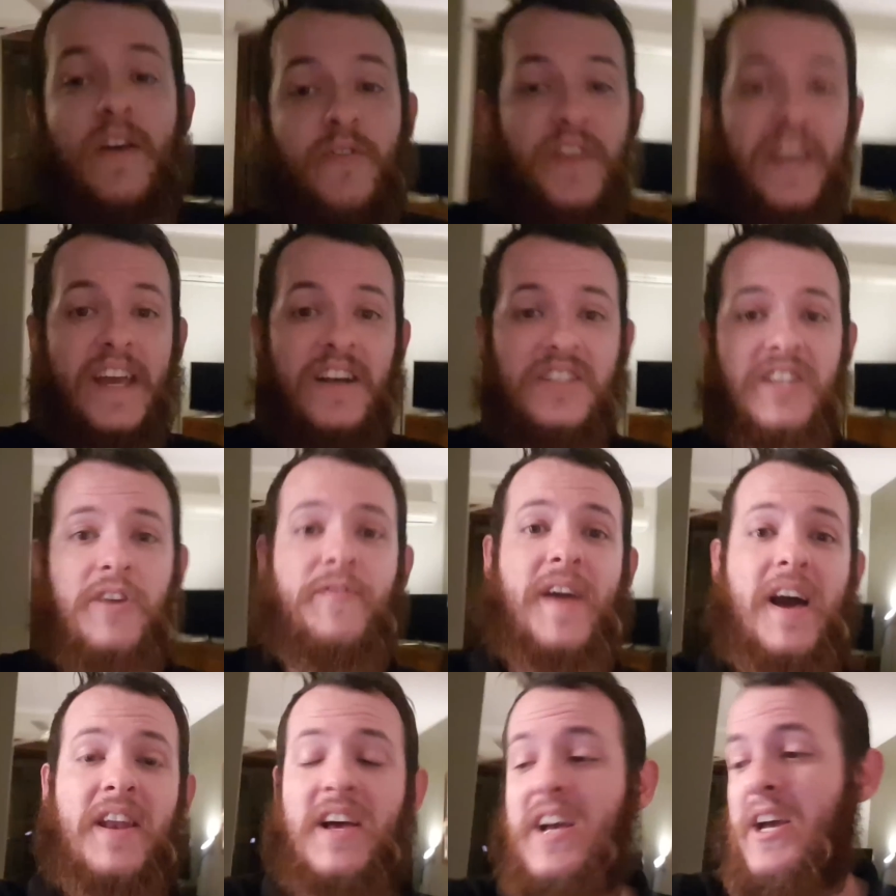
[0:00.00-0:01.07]
everything else that I
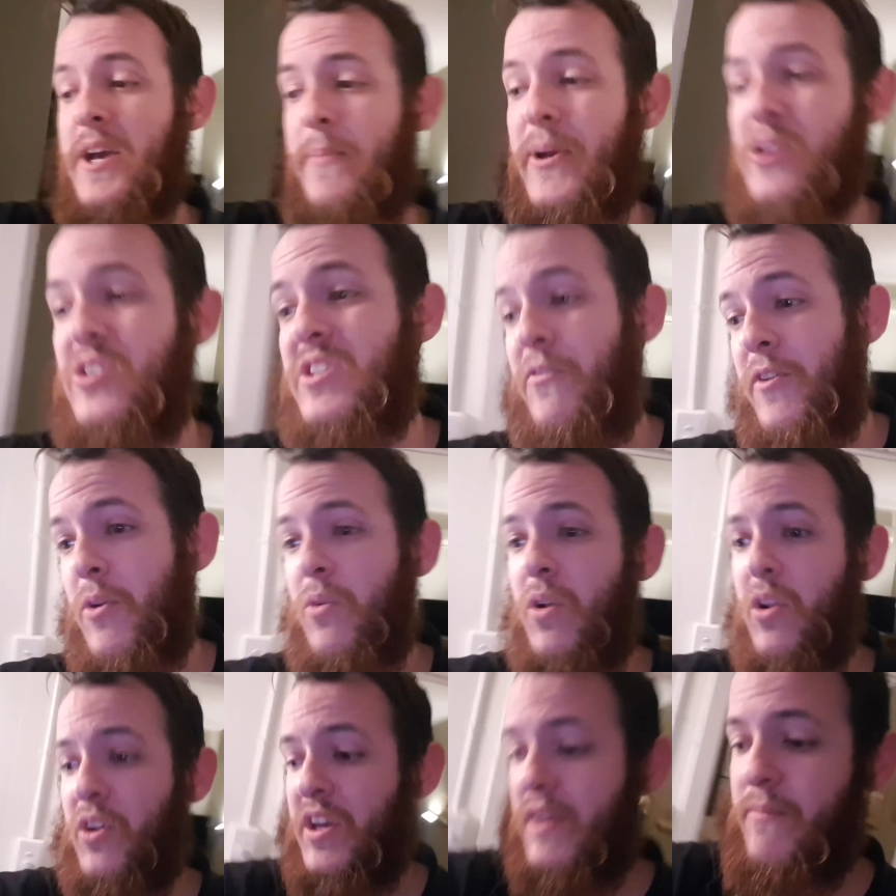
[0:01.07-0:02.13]
found, because if you
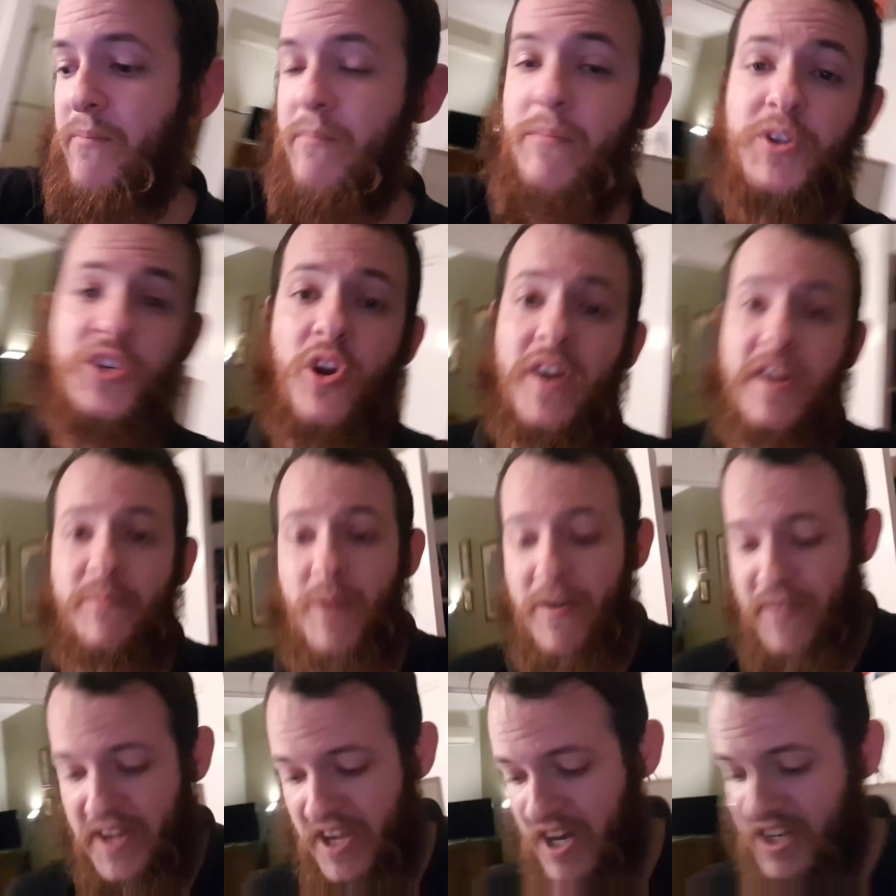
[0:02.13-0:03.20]
look at majority of my
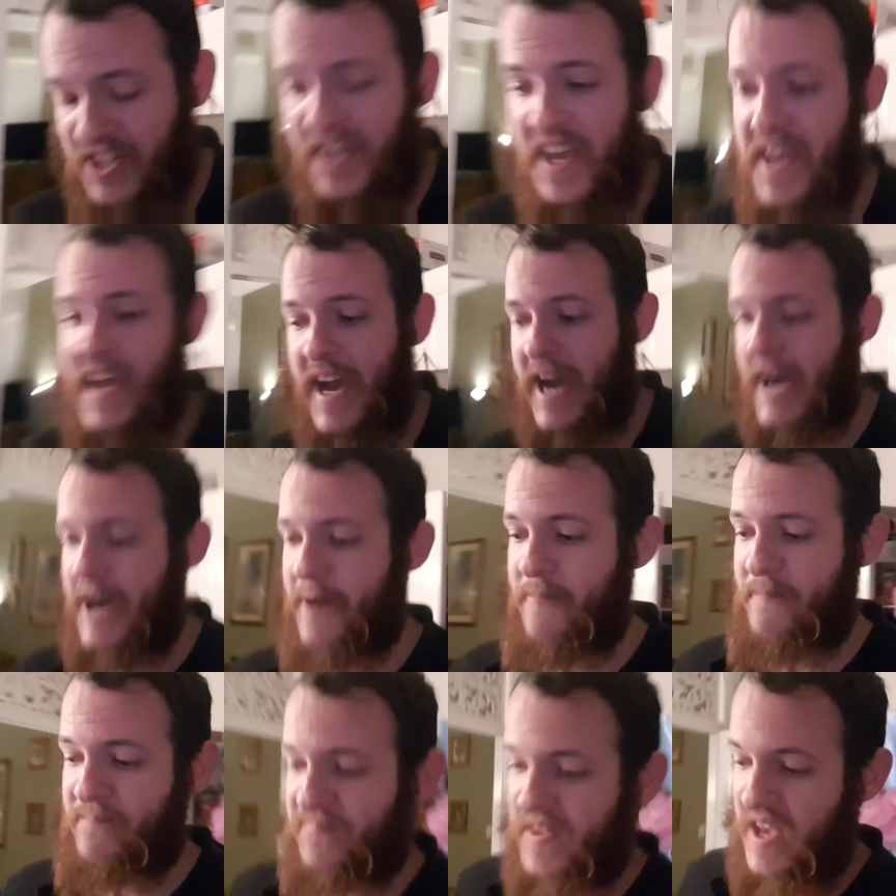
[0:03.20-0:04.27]
videos,
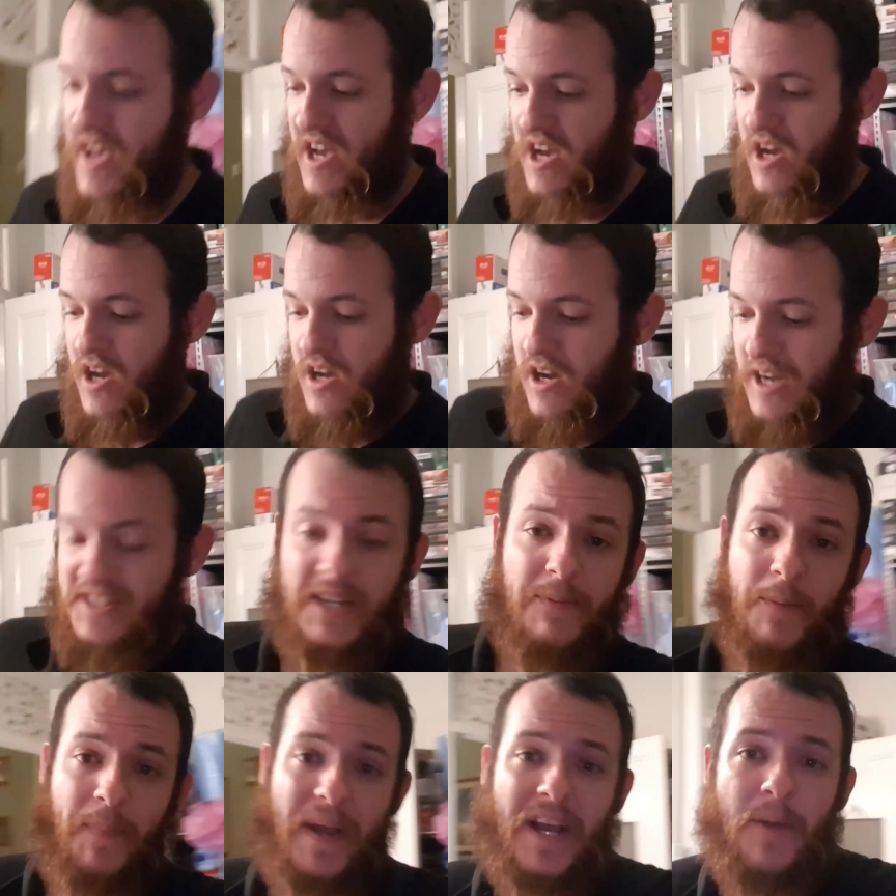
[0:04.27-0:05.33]
I seem
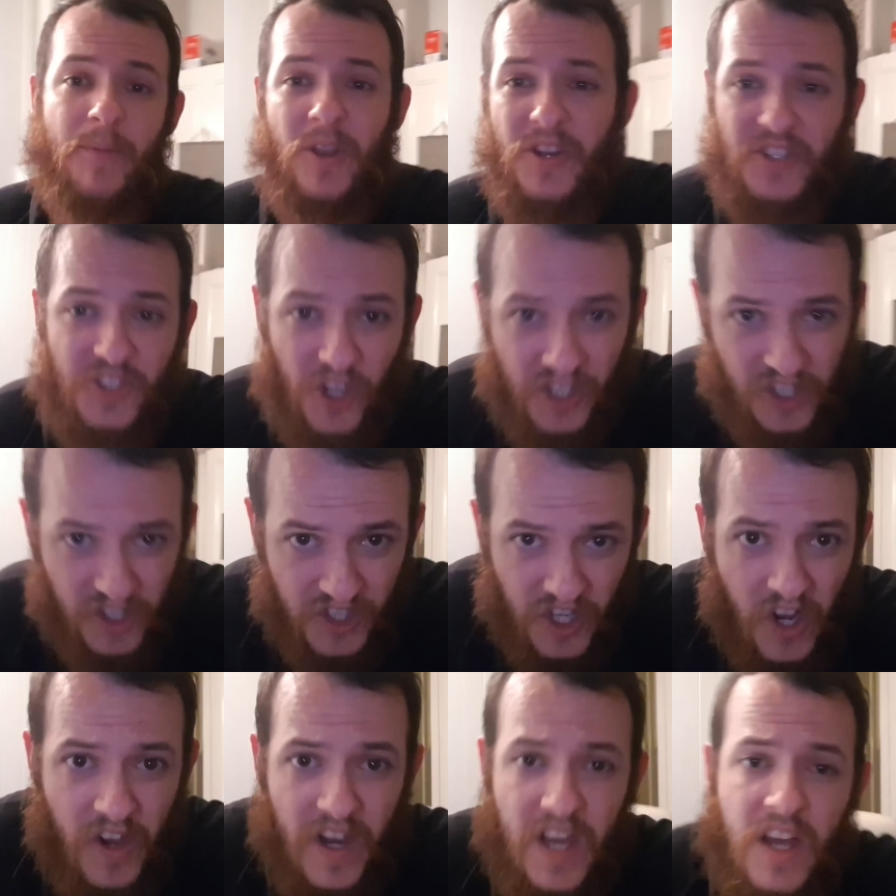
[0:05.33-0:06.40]
to pick up a lot of Scotch and
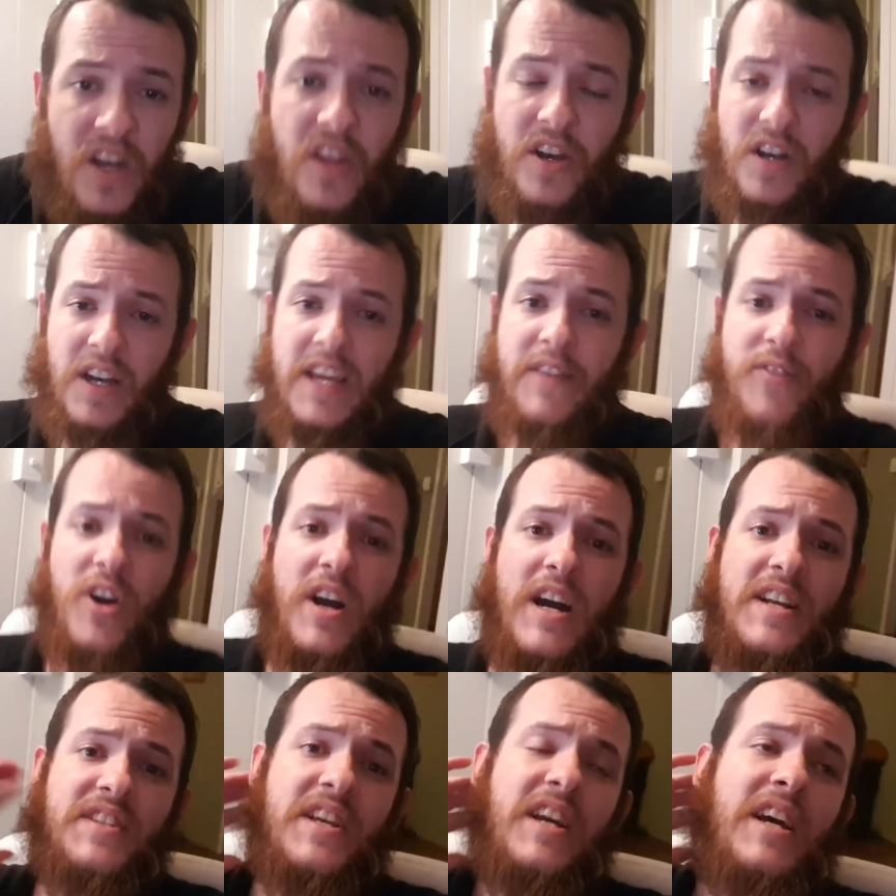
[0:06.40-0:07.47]
Soda, a lot of
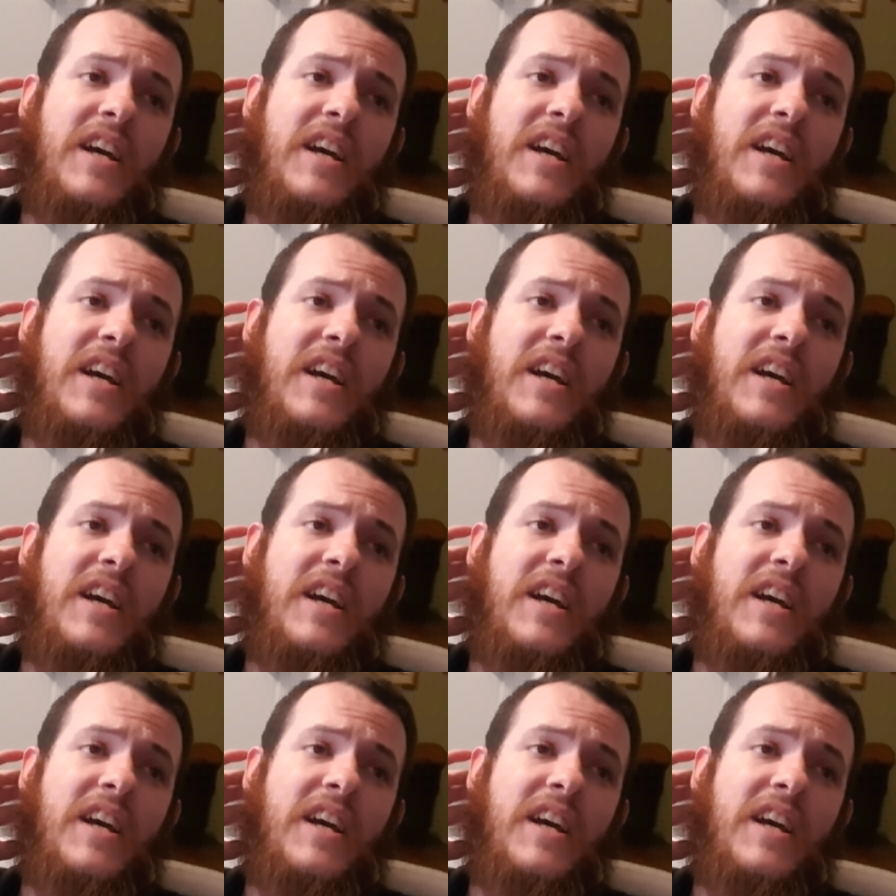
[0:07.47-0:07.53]
Levi's,